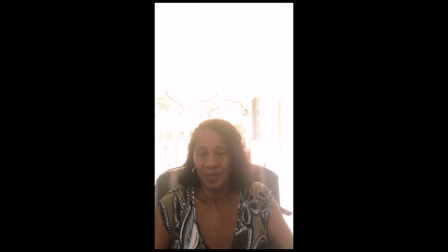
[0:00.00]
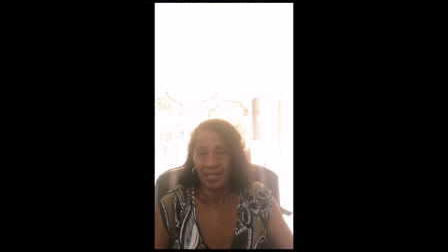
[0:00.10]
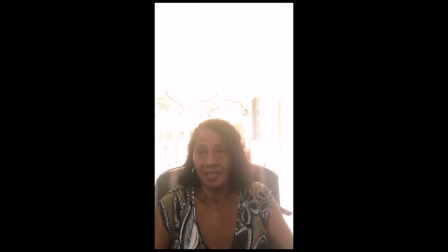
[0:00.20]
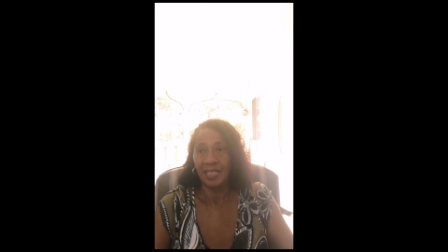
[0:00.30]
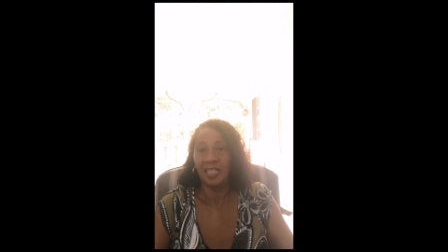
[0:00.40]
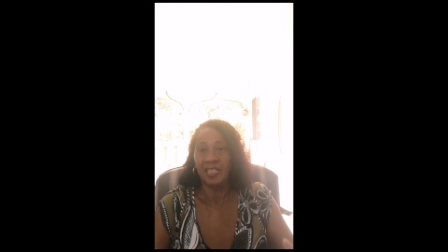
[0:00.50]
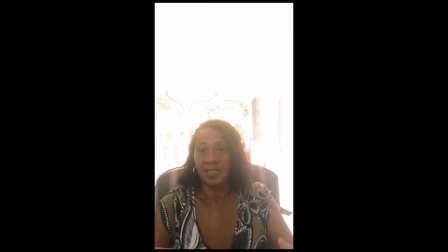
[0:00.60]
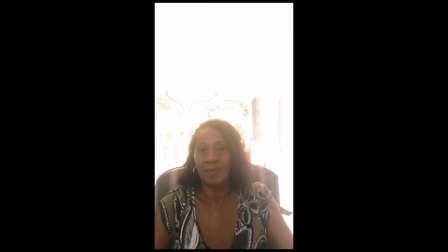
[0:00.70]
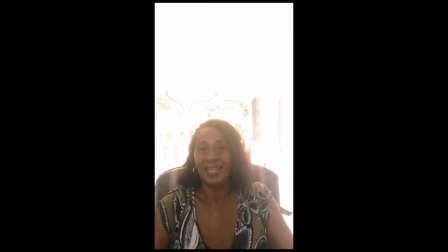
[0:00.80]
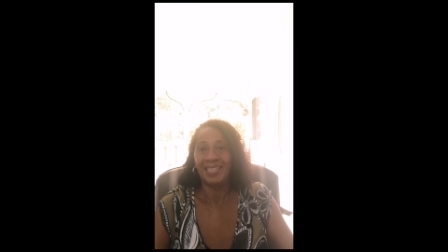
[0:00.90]
basically
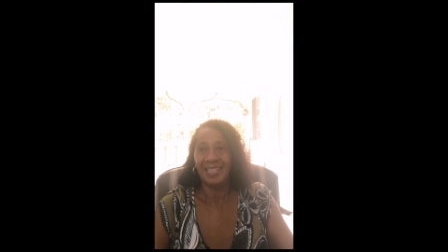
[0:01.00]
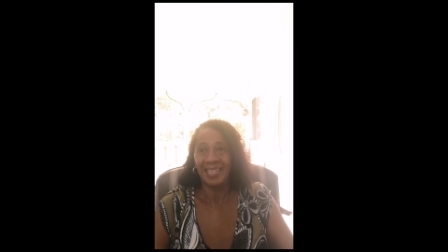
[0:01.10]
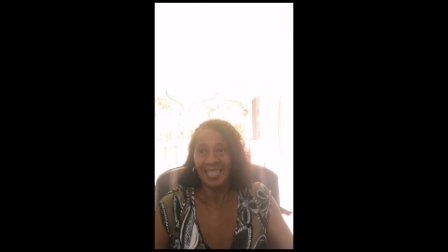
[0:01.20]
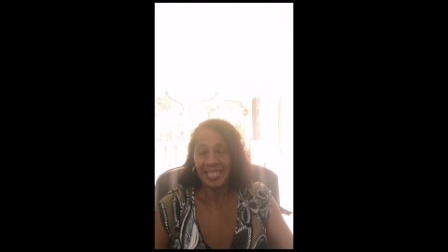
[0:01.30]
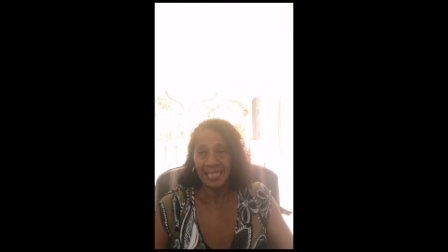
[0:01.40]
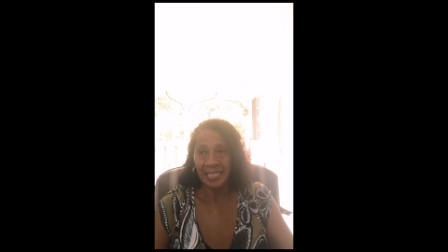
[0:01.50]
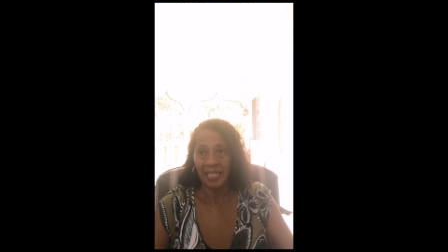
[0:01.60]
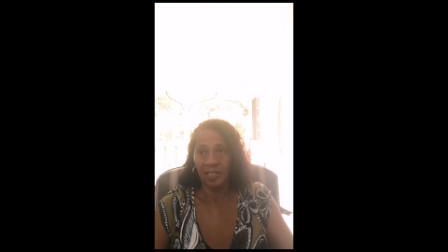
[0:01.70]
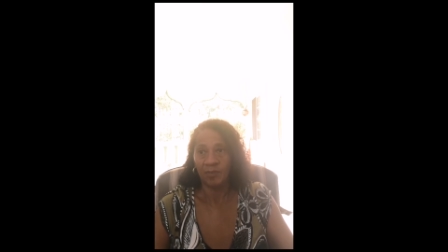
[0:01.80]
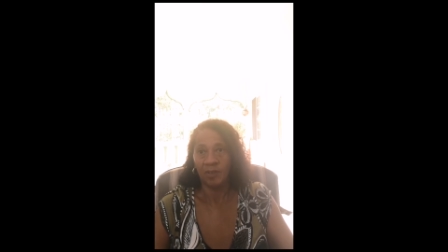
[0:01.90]
to make it
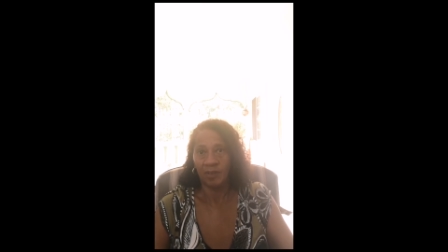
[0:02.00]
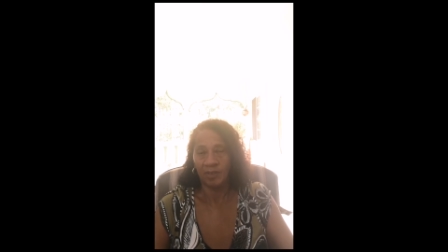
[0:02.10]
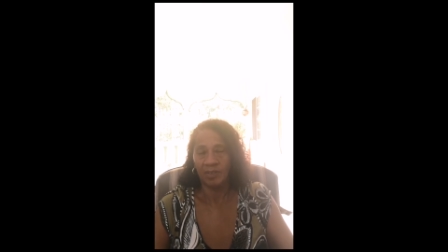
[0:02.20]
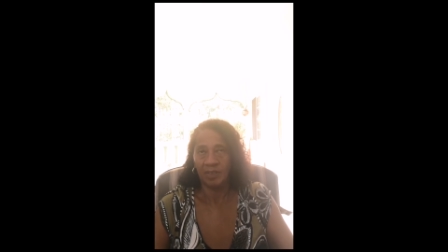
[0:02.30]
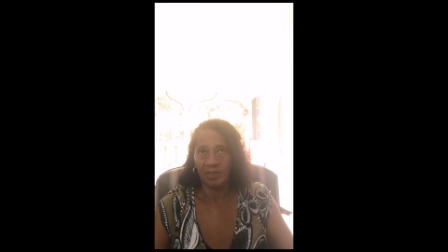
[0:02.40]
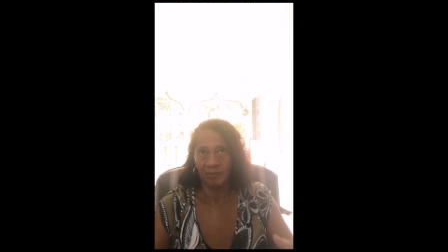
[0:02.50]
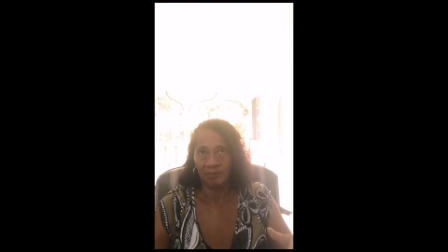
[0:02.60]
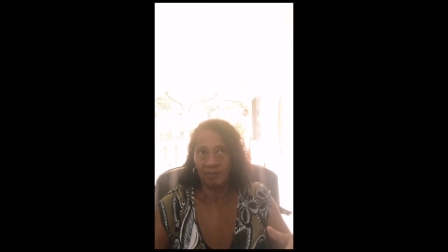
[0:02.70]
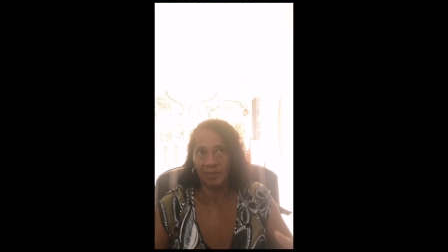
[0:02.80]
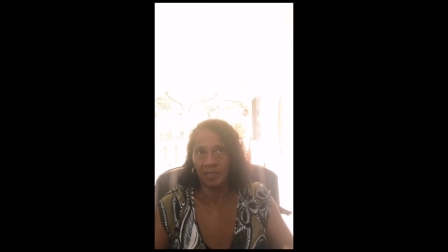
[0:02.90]
easier rather than,
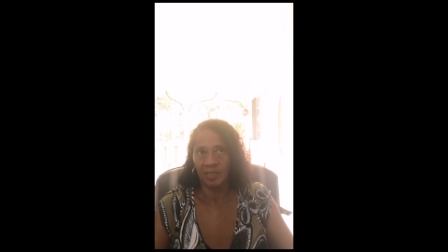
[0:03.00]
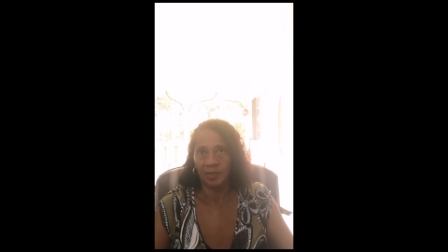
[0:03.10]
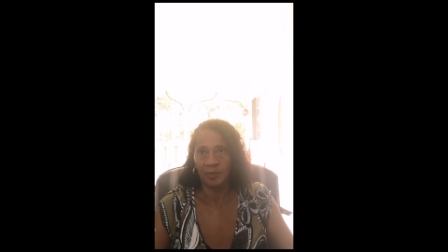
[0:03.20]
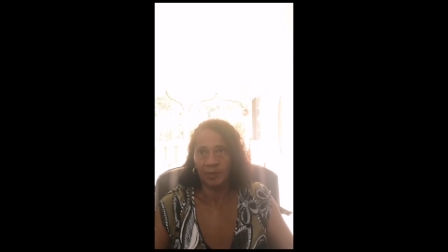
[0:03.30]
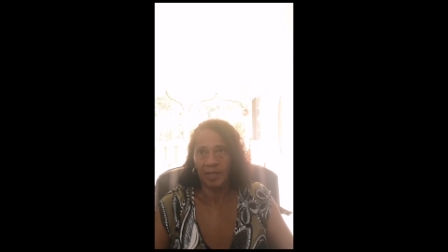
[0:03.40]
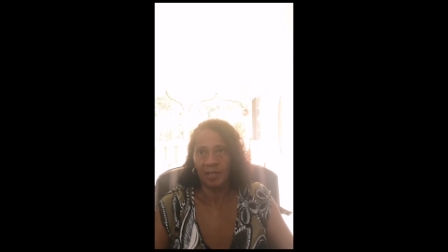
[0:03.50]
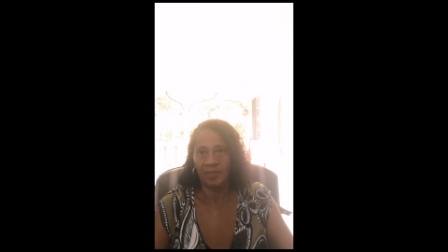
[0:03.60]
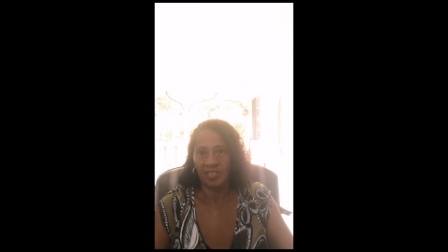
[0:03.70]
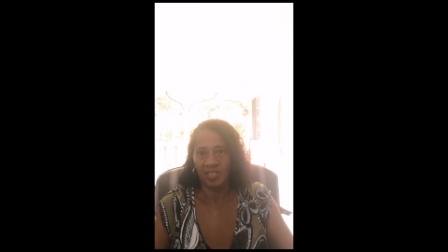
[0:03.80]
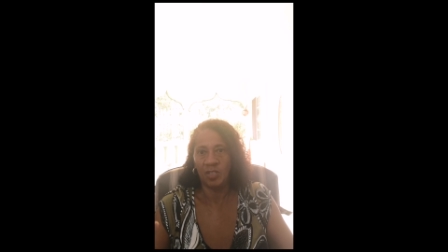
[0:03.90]
you know,
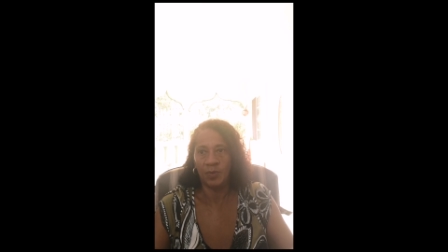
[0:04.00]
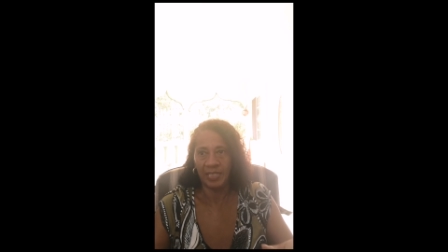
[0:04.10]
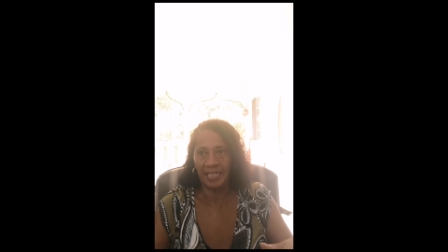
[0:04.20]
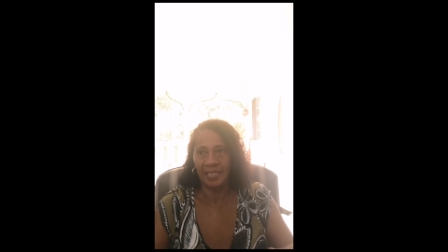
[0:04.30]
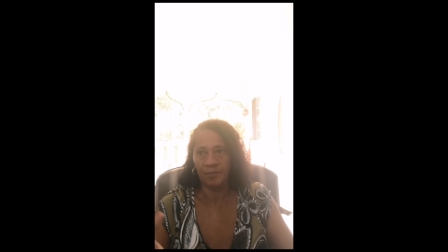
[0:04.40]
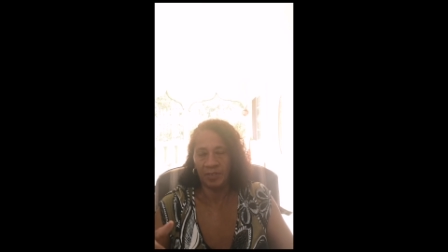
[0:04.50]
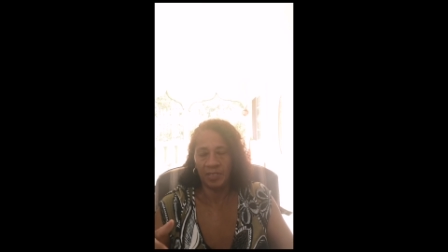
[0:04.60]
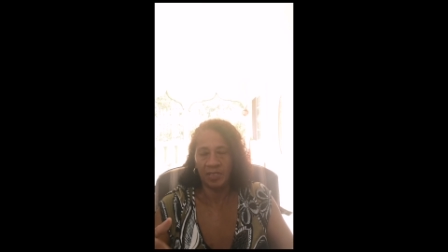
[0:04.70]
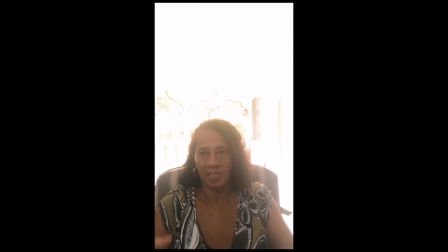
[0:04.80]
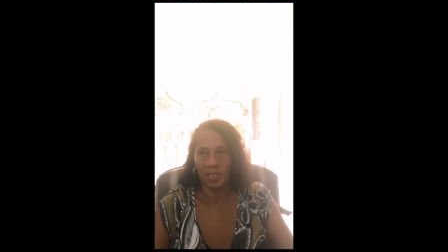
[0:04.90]
having to use the lift
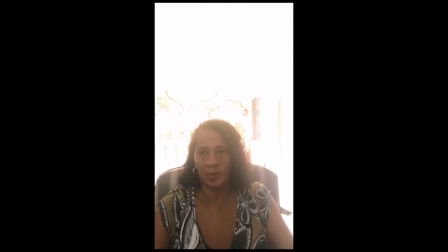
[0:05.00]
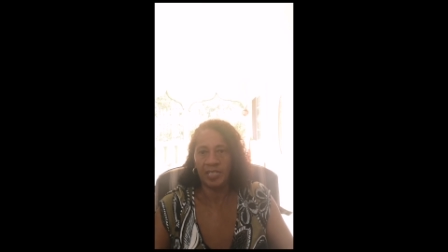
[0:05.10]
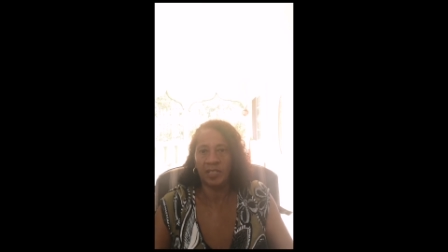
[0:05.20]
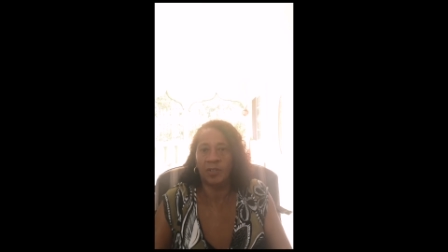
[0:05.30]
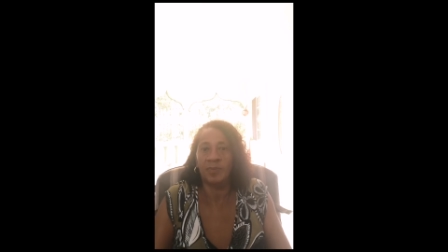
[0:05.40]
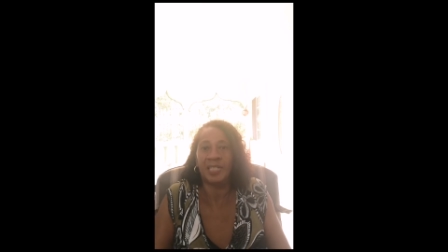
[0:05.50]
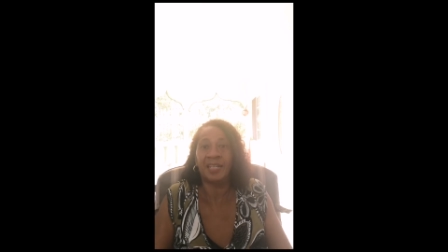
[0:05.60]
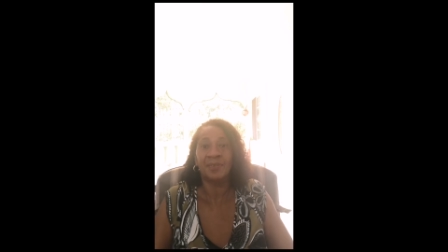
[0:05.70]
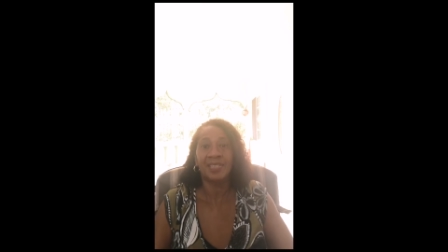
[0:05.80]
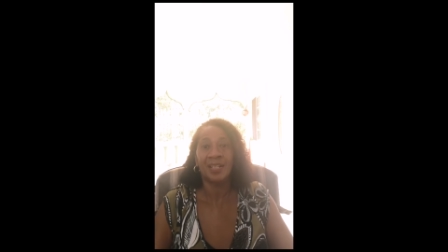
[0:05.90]
and slowing time
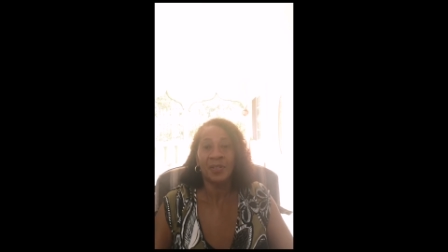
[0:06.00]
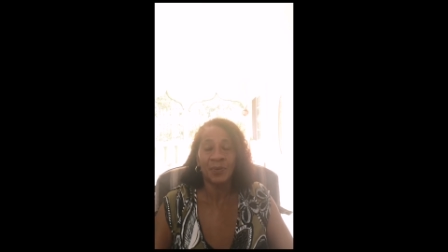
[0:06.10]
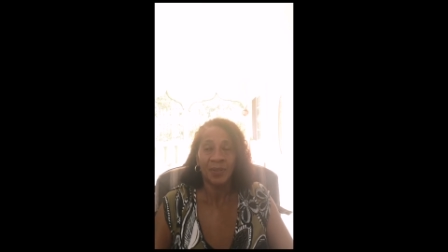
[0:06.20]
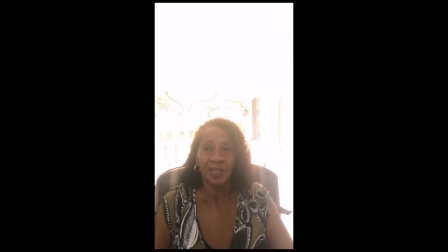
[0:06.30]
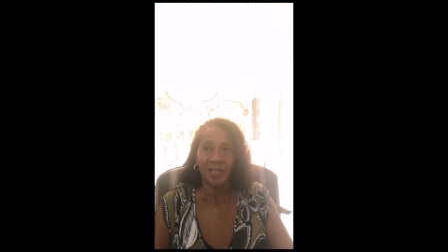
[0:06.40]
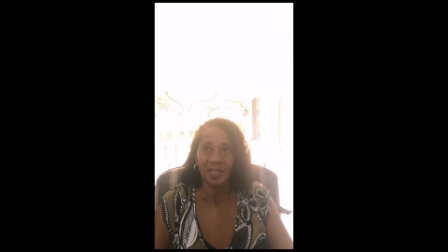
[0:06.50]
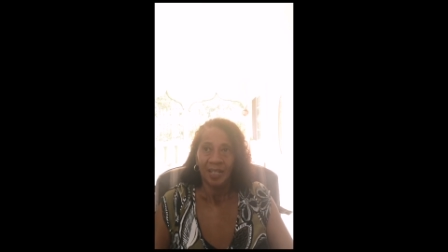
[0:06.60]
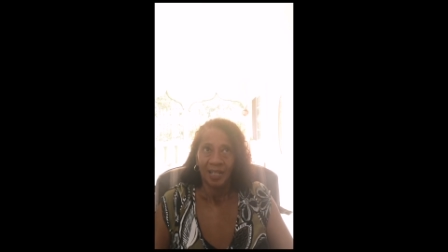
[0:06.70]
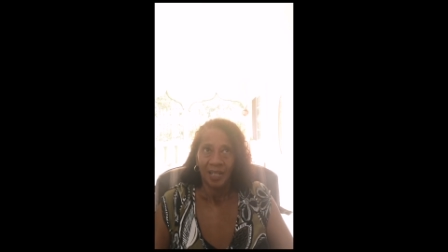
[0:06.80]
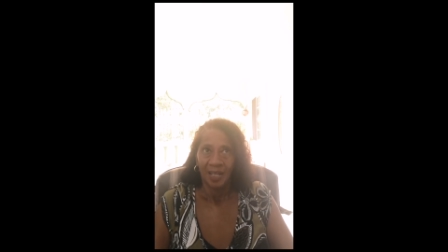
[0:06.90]
down. So
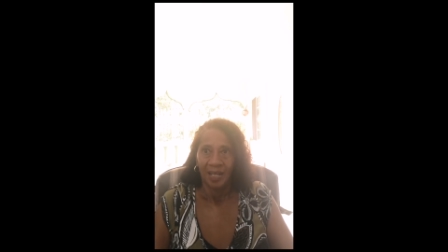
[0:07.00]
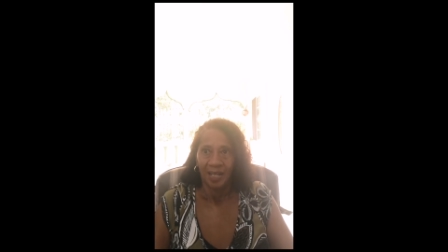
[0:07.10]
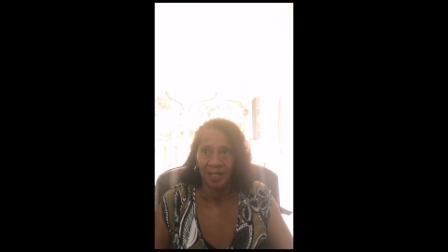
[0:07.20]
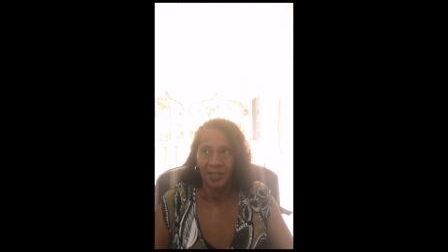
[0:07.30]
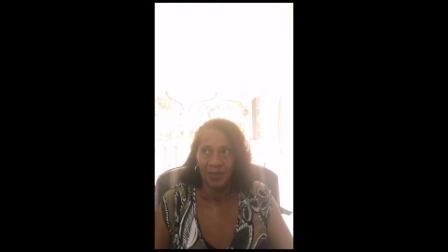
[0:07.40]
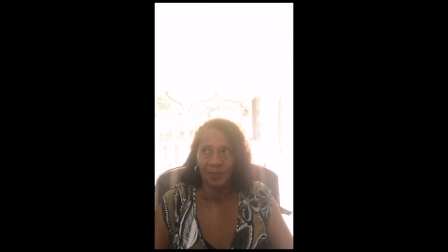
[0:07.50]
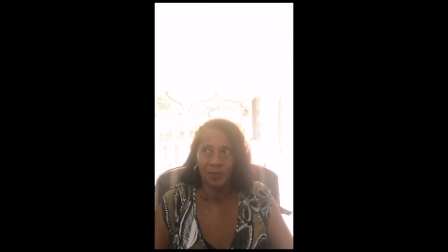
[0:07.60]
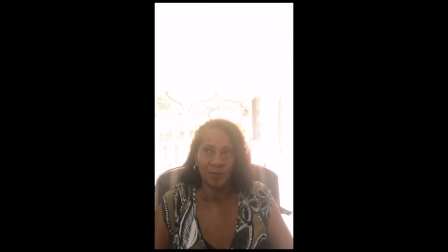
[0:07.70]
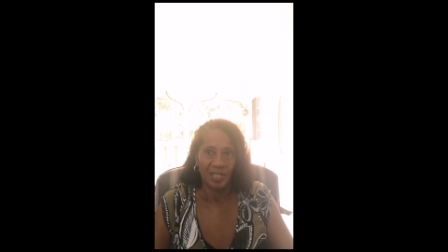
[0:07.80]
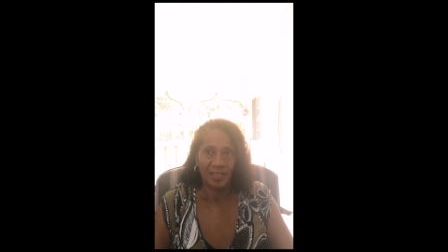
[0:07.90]
we
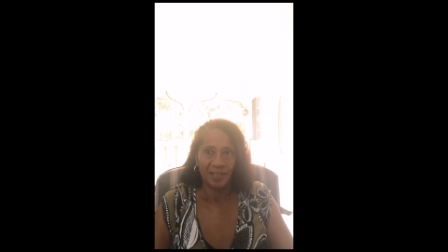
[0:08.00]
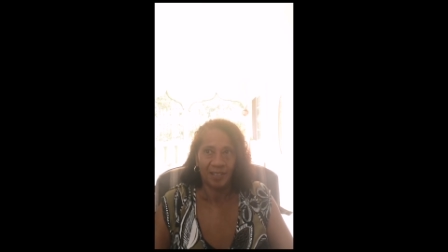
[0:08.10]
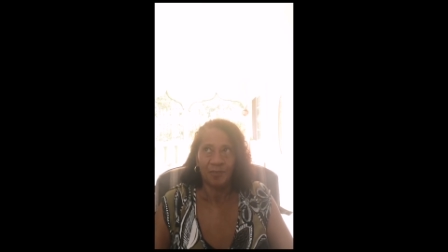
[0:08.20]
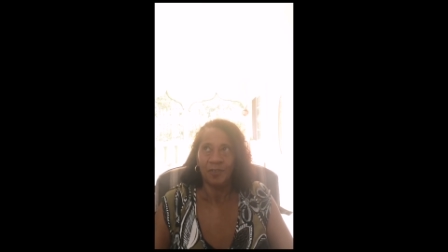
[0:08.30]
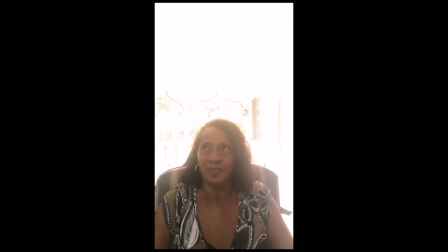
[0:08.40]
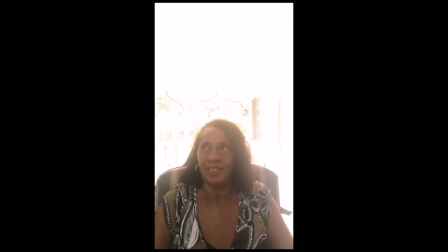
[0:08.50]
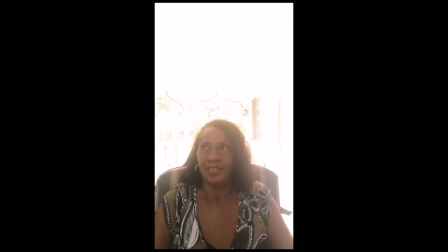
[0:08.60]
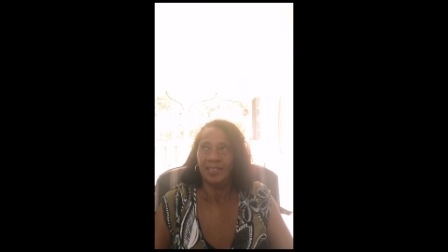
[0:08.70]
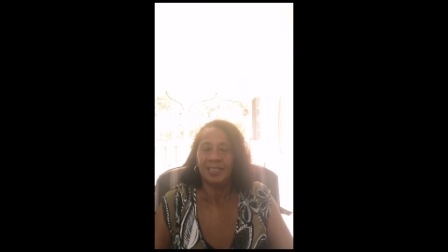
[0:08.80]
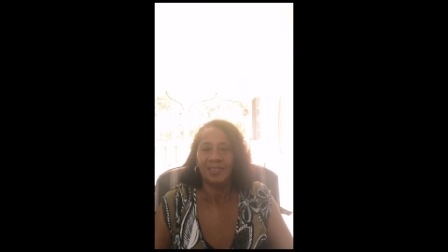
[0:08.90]
were really thankful for
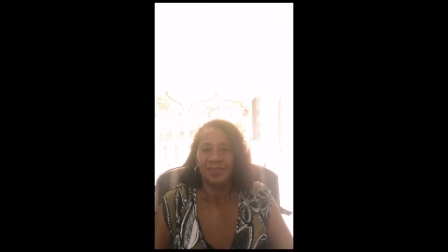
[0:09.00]
that.